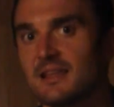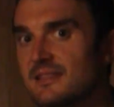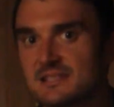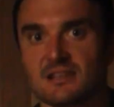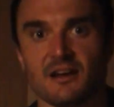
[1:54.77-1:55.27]

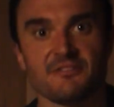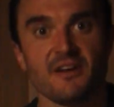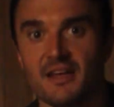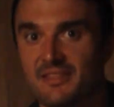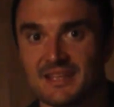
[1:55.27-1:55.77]
the stuff
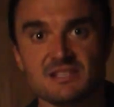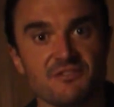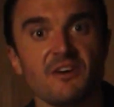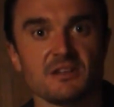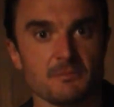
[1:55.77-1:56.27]
that's
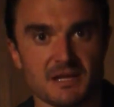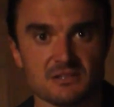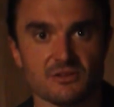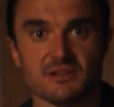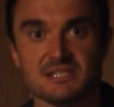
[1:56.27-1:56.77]

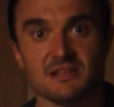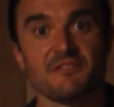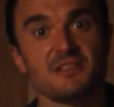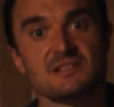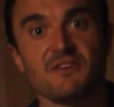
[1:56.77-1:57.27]
fundamental, the
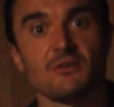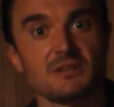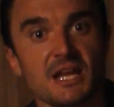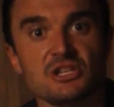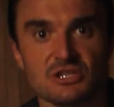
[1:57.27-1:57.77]
stuff that's
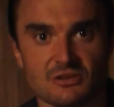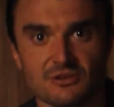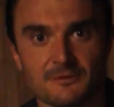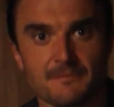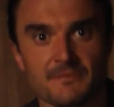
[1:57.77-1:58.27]

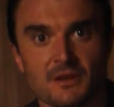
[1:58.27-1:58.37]
foundational,